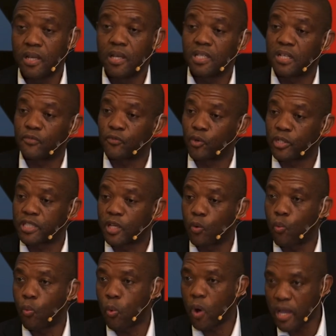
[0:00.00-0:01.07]
They've got the
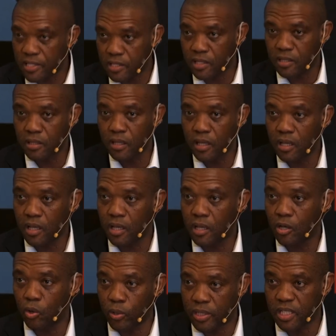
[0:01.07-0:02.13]
worst
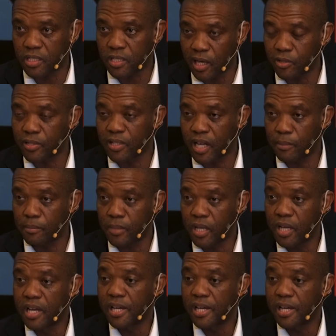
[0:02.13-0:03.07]
audit outcome